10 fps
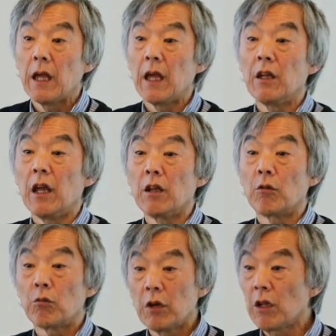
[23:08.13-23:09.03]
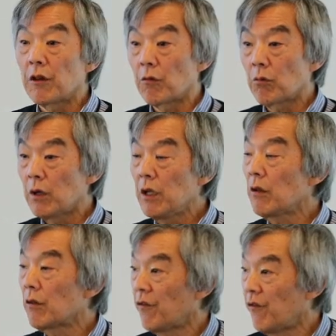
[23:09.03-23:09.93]
And, and the real the
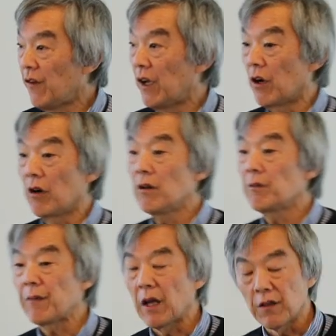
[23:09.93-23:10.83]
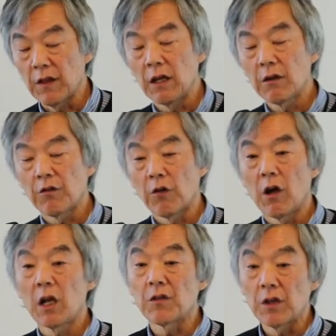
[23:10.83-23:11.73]
real fear, I think, for
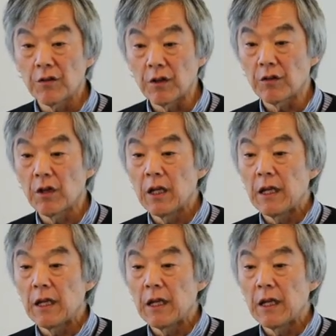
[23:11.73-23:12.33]
all of us is